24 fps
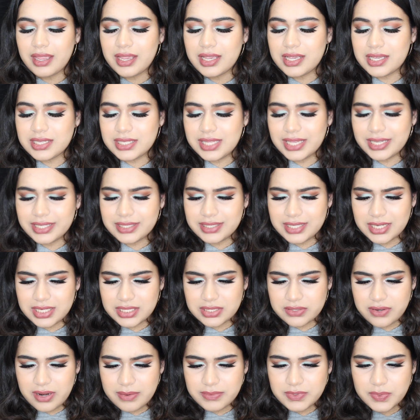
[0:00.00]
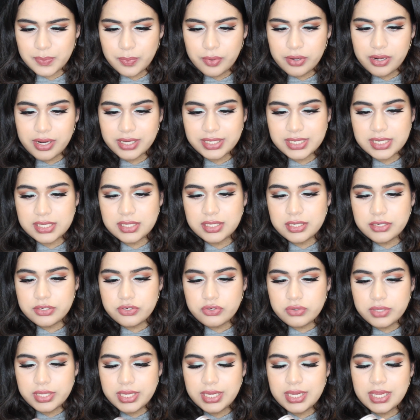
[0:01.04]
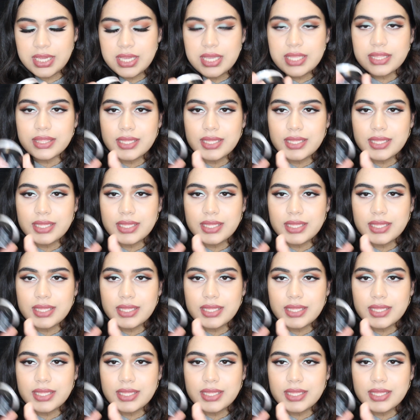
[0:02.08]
it's like 6 grams of product, and literally